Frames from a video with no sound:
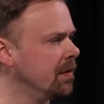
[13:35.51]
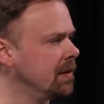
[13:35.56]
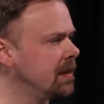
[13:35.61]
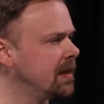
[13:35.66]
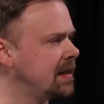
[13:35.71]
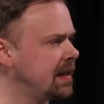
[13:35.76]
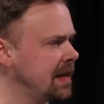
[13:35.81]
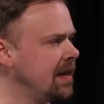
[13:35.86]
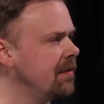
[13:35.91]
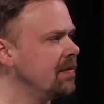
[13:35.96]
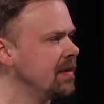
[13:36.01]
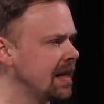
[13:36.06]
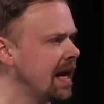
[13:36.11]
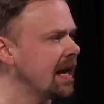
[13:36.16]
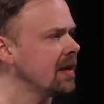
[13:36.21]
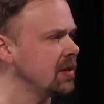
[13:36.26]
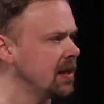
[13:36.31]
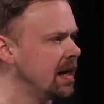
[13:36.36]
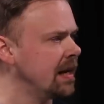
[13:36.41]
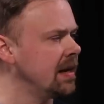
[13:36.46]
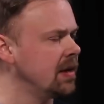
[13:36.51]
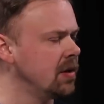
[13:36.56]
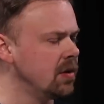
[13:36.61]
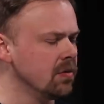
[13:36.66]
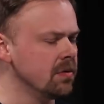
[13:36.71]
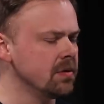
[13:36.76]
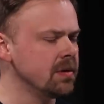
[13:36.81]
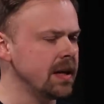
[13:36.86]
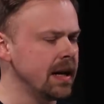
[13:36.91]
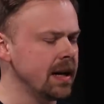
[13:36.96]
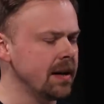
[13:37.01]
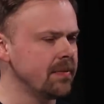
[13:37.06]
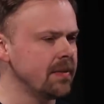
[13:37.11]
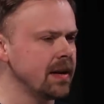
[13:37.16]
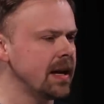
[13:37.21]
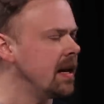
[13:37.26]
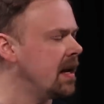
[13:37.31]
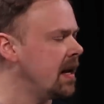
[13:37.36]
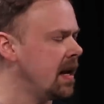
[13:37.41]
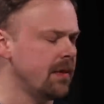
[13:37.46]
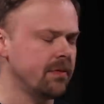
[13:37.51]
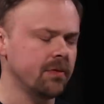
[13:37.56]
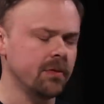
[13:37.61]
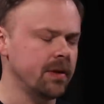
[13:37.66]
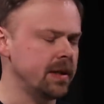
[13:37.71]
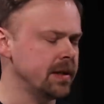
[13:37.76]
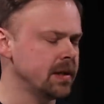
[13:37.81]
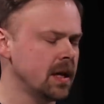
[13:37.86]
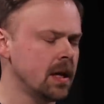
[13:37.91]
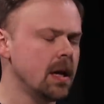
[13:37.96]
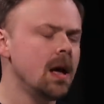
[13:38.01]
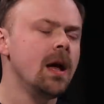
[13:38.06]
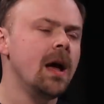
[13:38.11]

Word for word: to see if it's actually any good. Yeah, yeah, it never is.